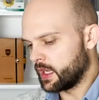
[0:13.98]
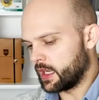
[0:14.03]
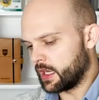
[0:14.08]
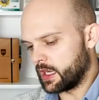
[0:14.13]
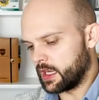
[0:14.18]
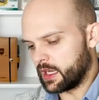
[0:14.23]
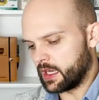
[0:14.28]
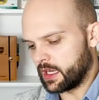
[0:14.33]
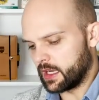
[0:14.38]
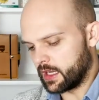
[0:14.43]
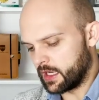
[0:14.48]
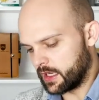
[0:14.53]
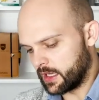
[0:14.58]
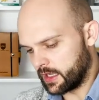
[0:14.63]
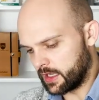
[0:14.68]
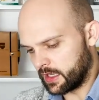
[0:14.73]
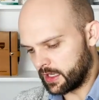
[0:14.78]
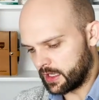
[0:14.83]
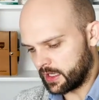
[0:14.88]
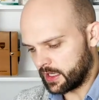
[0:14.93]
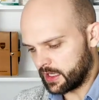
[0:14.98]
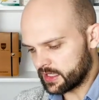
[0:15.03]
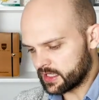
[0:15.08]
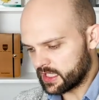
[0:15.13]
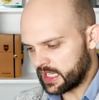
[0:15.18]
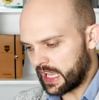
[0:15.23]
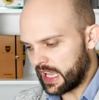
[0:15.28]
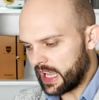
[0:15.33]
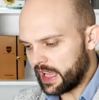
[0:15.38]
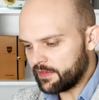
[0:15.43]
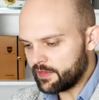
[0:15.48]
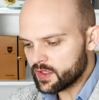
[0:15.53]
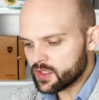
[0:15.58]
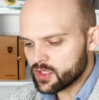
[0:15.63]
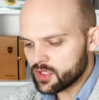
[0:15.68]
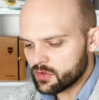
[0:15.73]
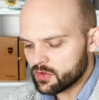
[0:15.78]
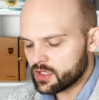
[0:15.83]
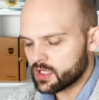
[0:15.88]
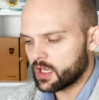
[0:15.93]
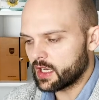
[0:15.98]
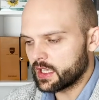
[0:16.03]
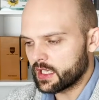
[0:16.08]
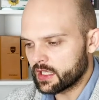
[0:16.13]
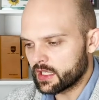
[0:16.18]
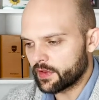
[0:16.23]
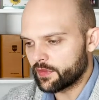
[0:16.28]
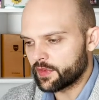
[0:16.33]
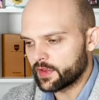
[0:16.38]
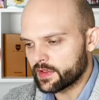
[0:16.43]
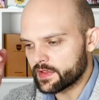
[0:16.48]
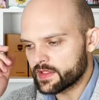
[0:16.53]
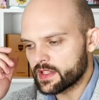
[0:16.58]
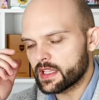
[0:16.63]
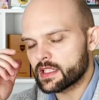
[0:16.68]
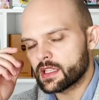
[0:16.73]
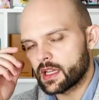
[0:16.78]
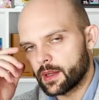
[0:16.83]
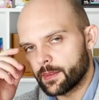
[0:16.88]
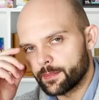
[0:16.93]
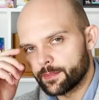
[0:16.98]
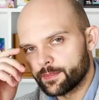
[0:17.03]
Ever so slightly different setup.